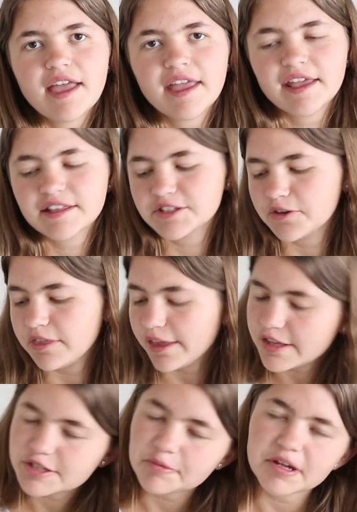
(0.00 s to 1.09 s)
And so
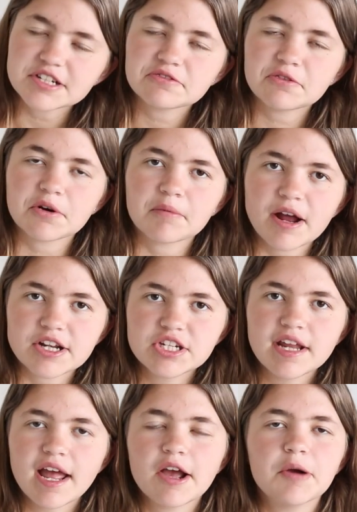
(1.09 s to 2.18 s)
thank you so much for
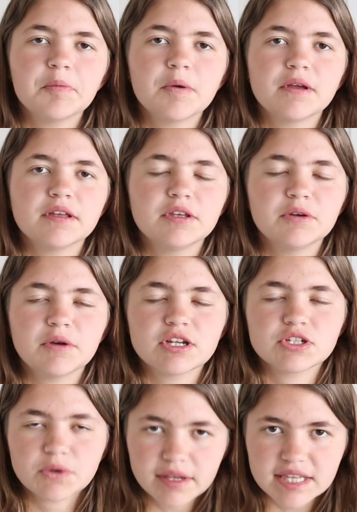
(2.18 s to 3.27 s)
watching. I hope you
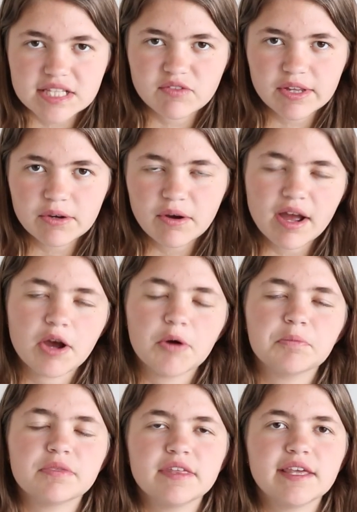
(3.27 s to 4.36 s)
enjoyed this video. I
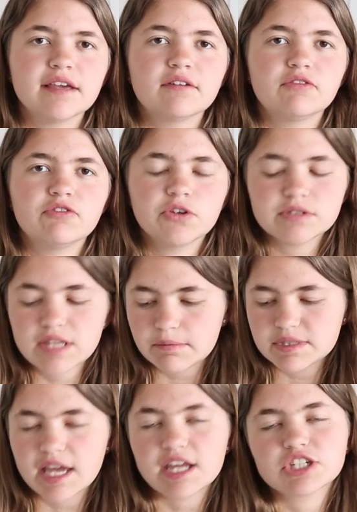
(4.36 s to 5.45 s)
hope the few
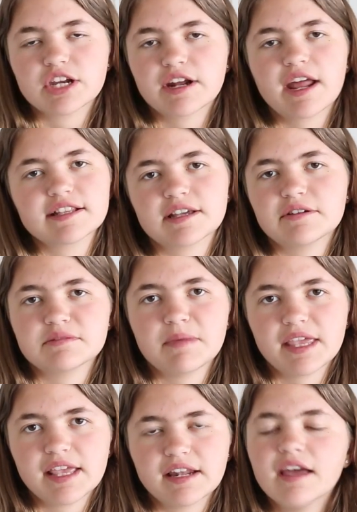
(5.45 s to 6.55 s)
tips that I shared as I was
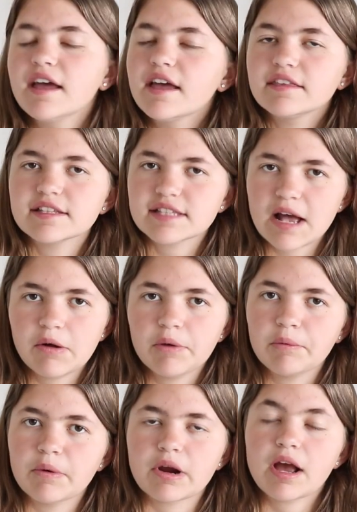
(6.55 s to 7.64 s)
making this
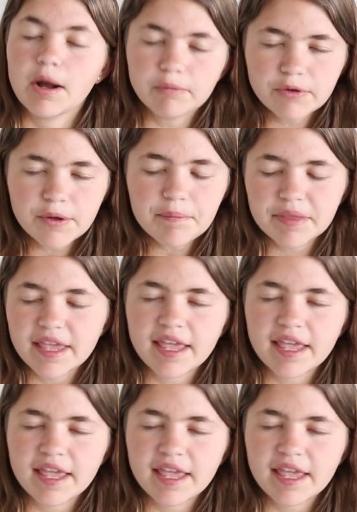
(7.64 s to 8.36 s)
owl were helpful.